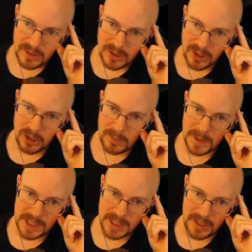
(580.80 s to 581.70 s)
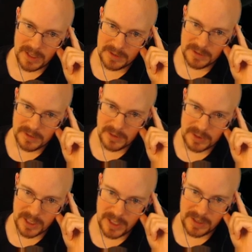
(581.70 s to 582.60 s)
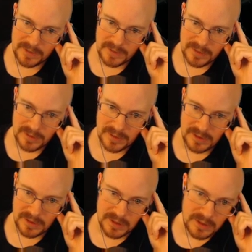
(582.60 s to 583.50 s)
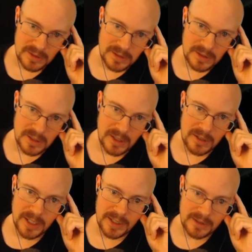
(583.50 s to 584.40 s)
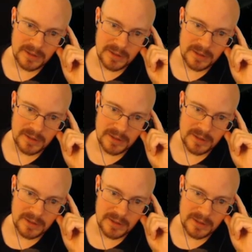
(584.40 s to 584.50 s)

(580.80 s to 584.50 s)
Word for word: Oh my god. Okay. Alright.